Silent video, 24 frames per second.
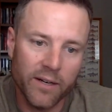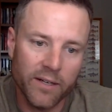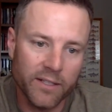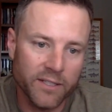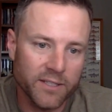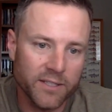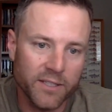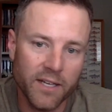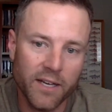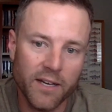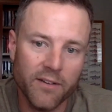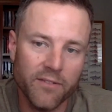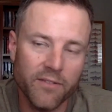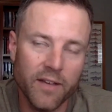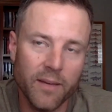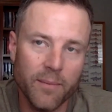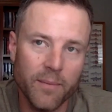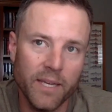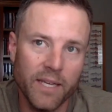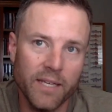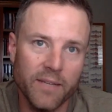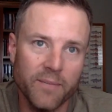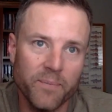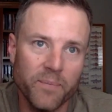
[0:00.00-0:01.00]
stuff. I
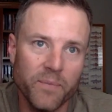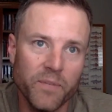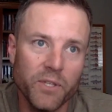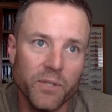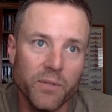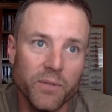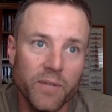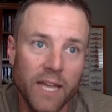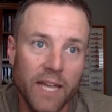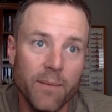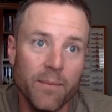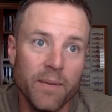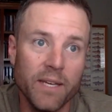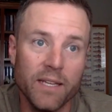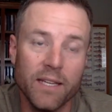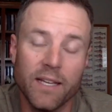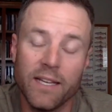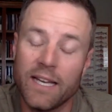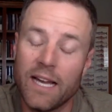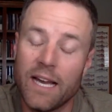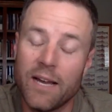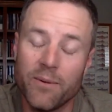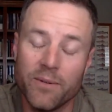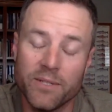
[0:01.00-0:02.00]
mean, you name it,
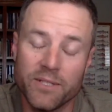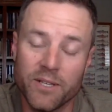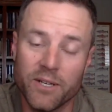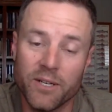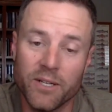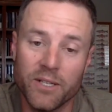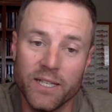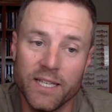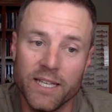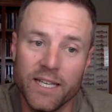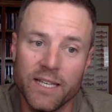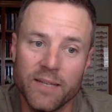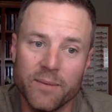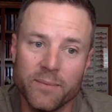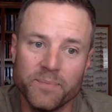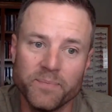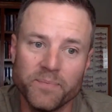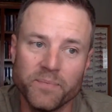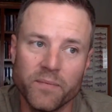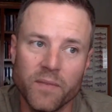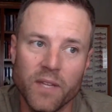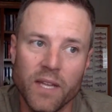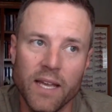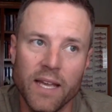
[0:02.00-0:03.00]
like I was all in.
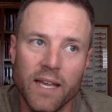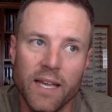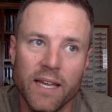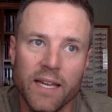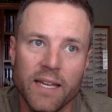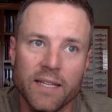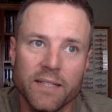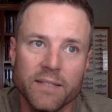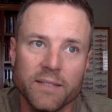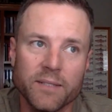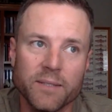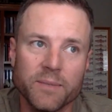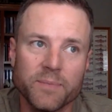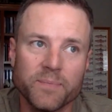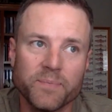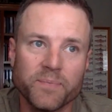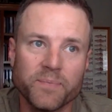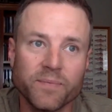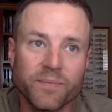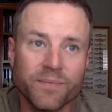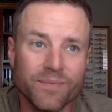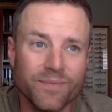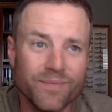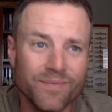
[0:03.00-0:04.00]
And
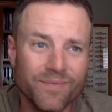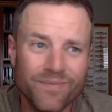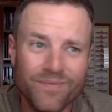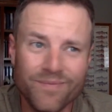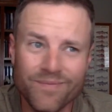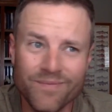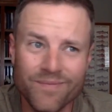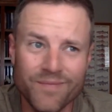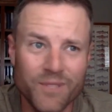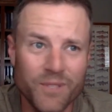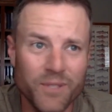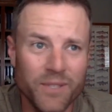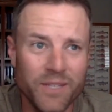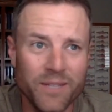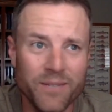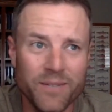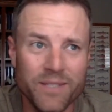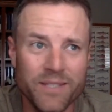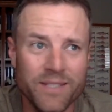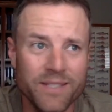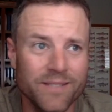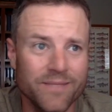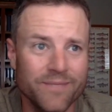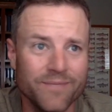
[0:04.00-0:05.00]
dude, I
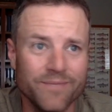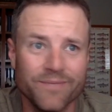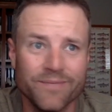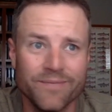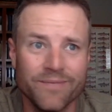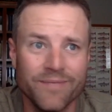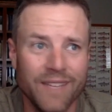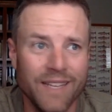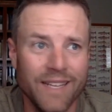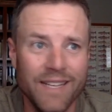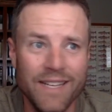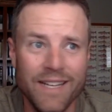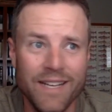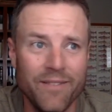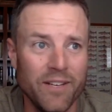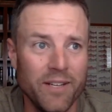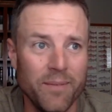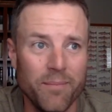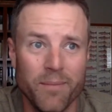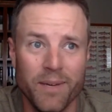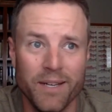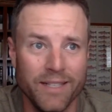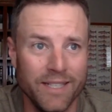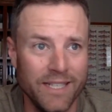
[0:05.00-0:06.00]
didn't have any
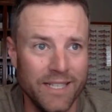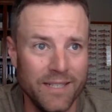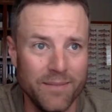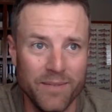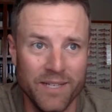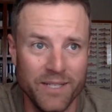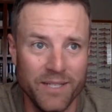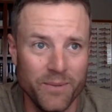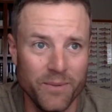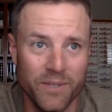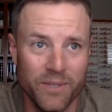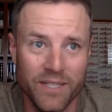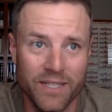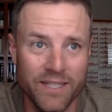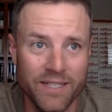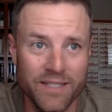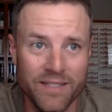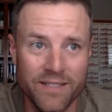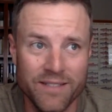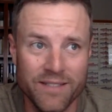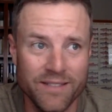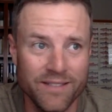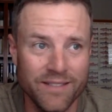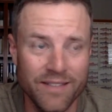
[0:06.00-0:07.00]
money in my
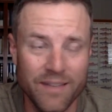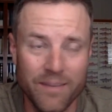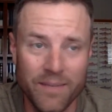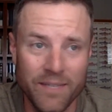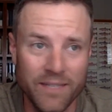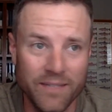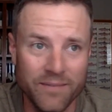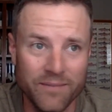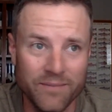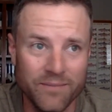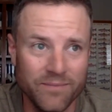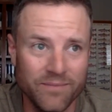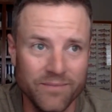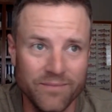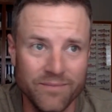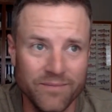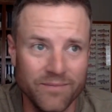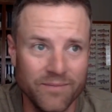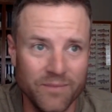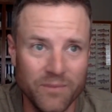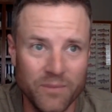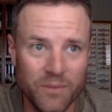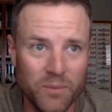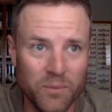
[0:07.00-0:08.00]
20s. I mean,
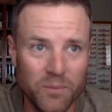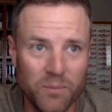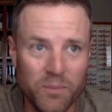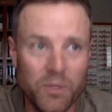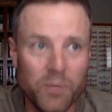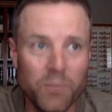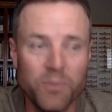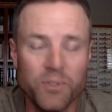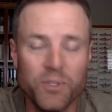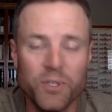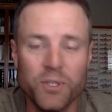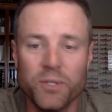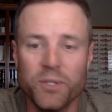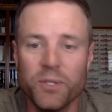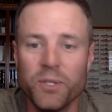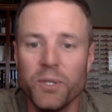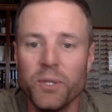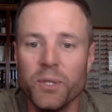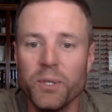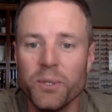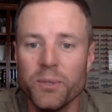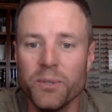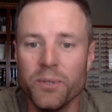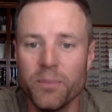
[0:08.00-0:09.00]
just new
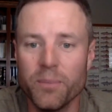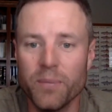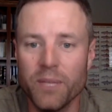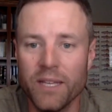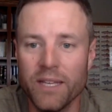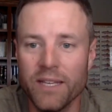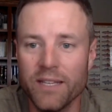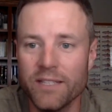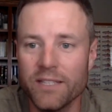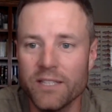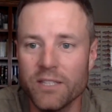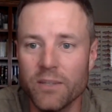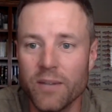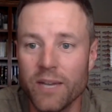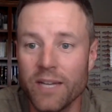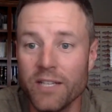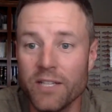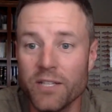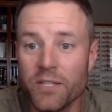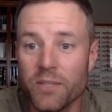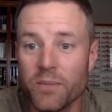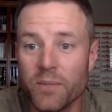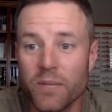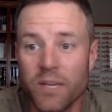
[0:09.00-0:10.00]
to a place. So I
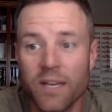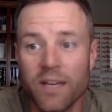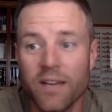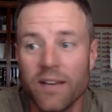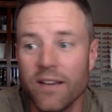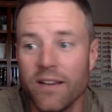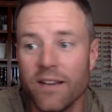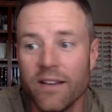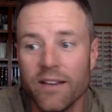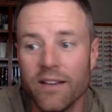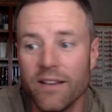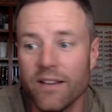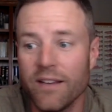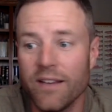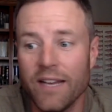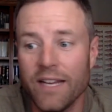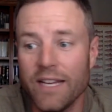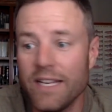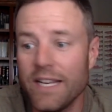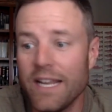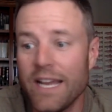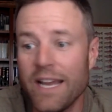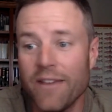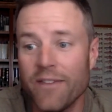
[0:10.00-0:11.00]

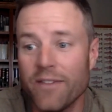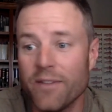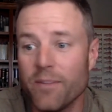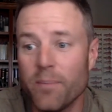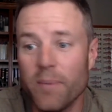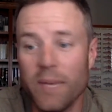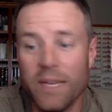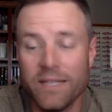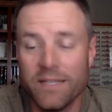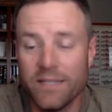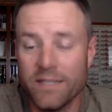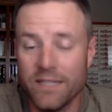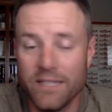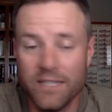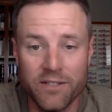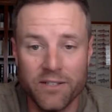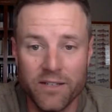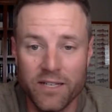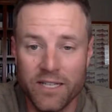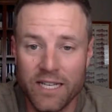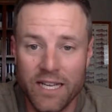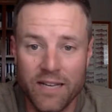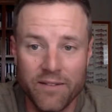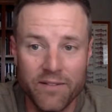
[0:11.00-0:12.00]
didn't have the best gear. I
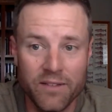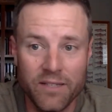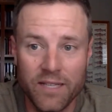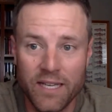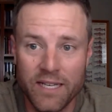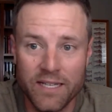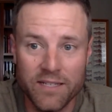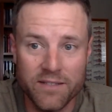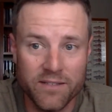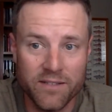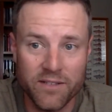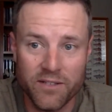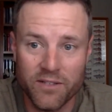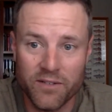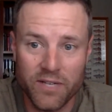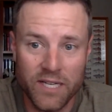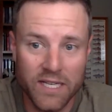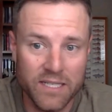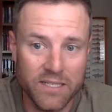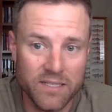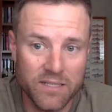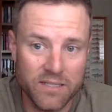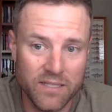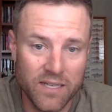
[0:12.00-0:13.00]
didn't have the latest and
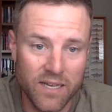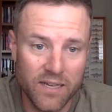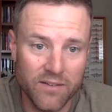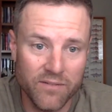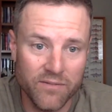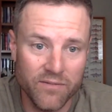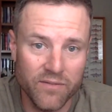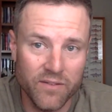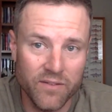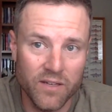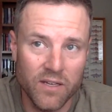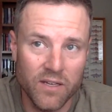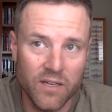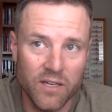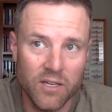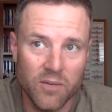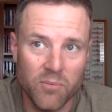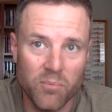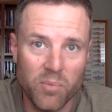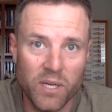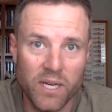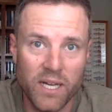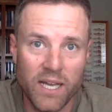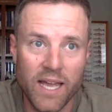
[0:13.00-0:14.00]
greatest stuff,
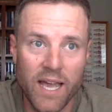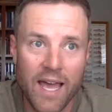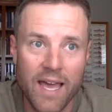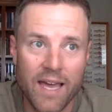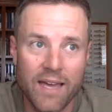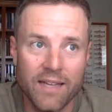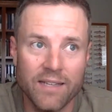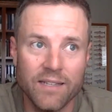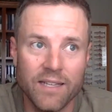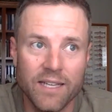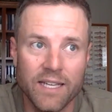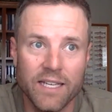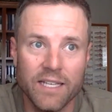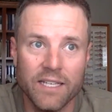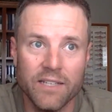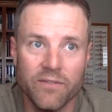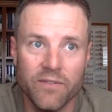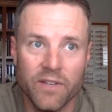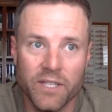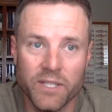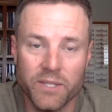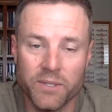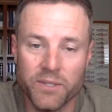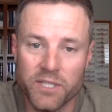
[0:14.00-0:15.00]
but I had like an
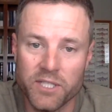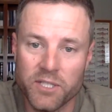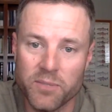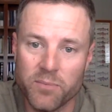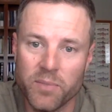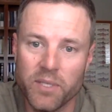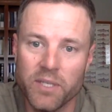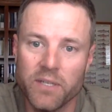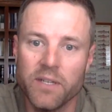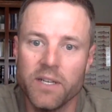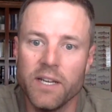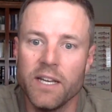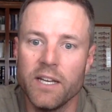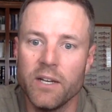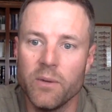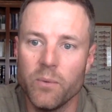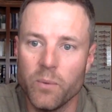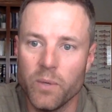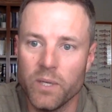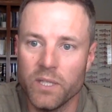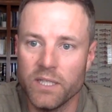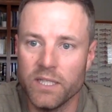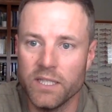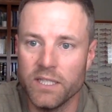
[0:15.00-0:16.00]
adventurous spirit and a
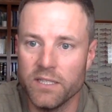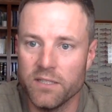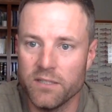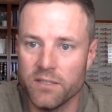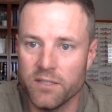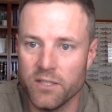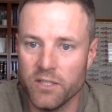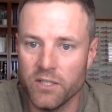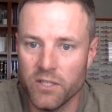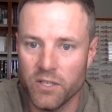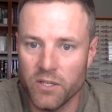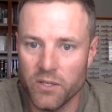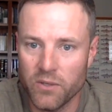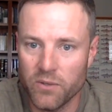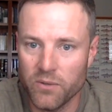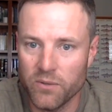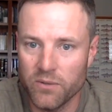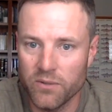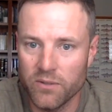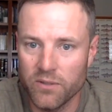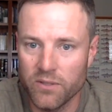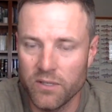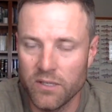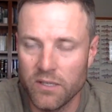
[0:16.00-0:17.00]
willingness to go.
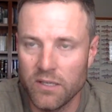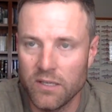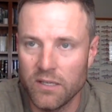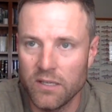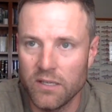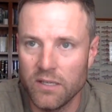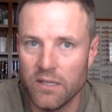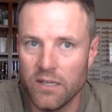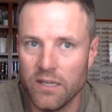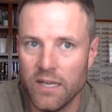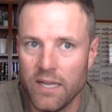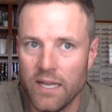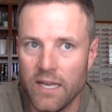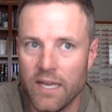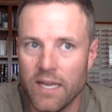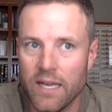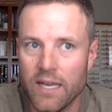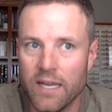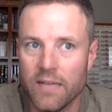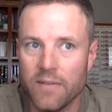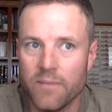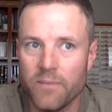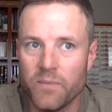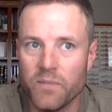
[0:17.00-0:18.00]

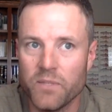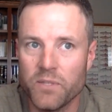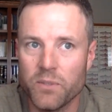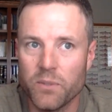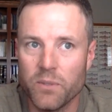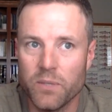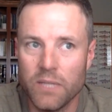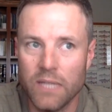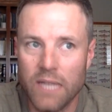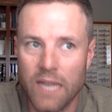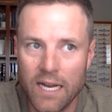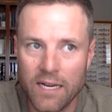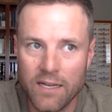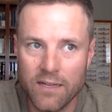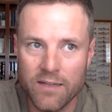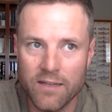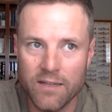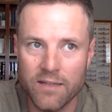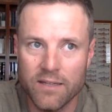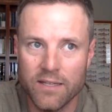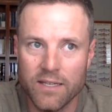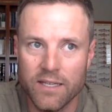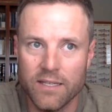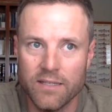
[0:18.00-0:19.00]
And so a lot of the
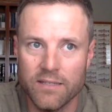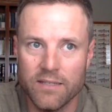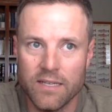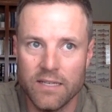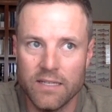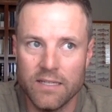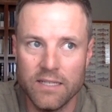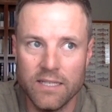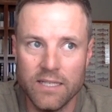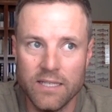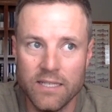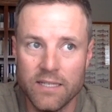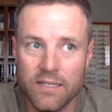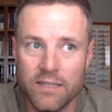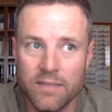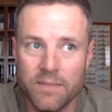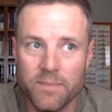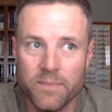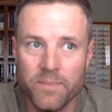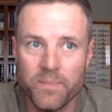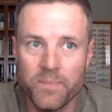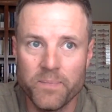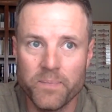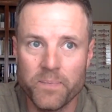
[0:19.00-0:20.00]
things I did
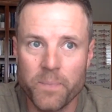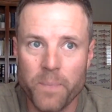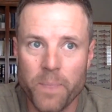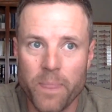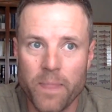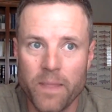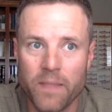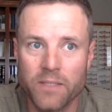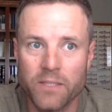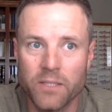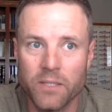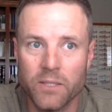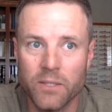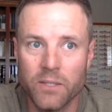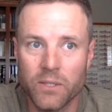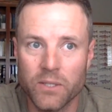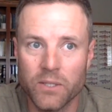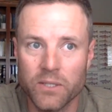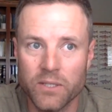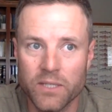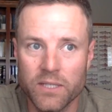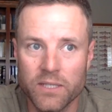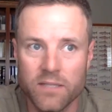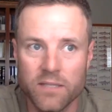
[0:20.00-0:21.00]
to learn
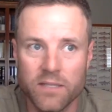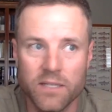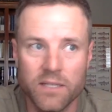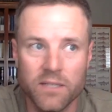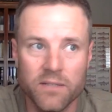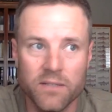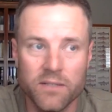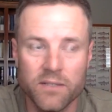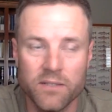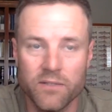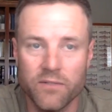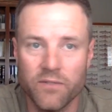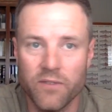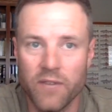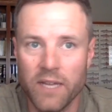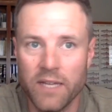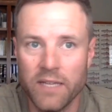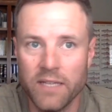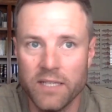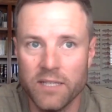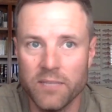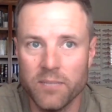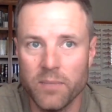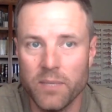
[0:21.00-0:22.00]
these skills and find
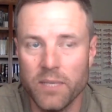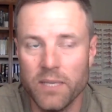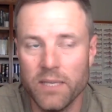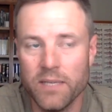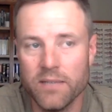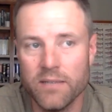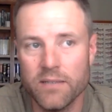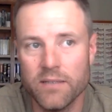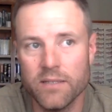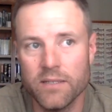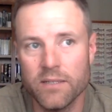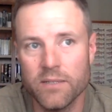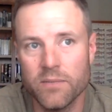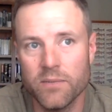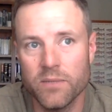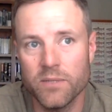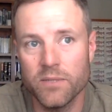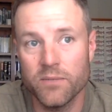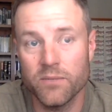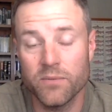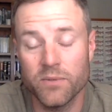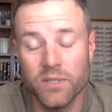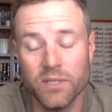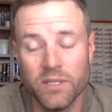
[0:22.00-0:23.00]
these places was
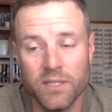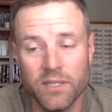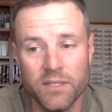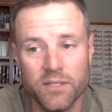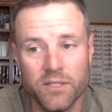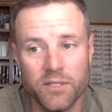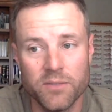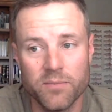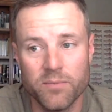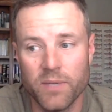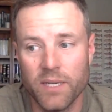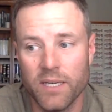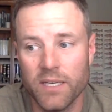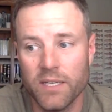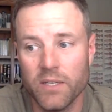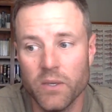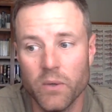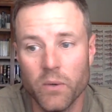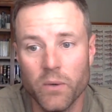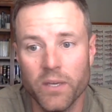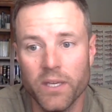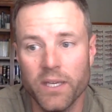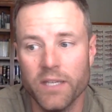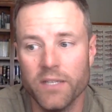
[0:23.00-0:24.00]
really just by
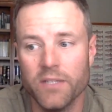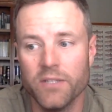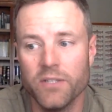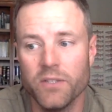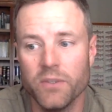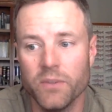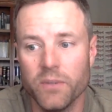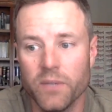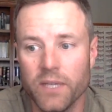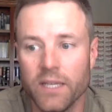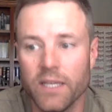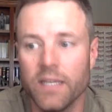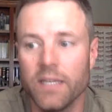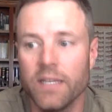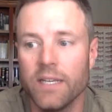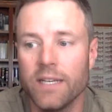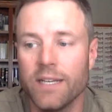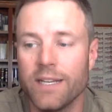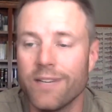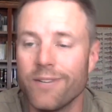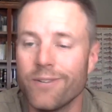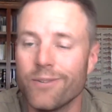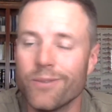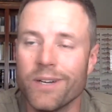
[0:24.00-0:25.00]
going and doing it. And I
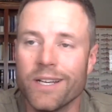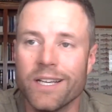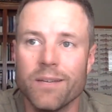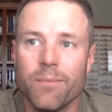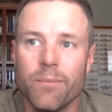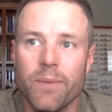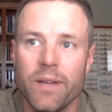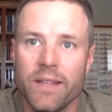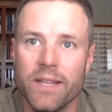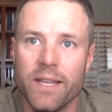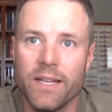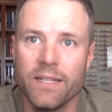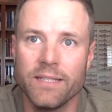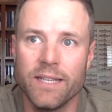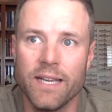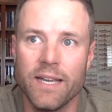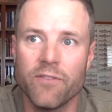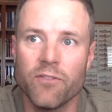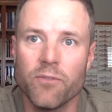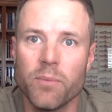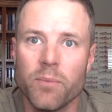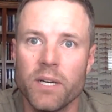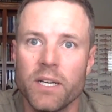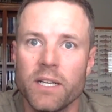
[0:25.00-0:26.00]
don't recommend that to
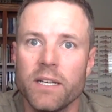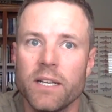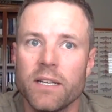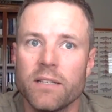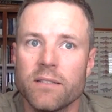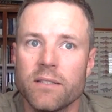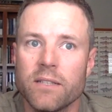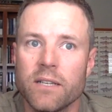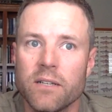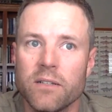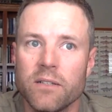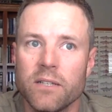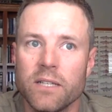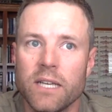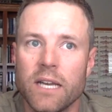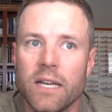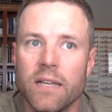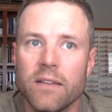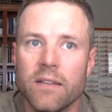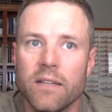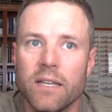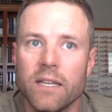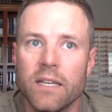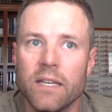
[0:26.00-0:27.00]
everybody necessarily. I
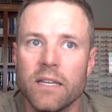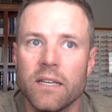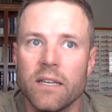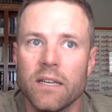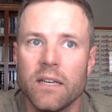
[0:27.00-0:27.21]
think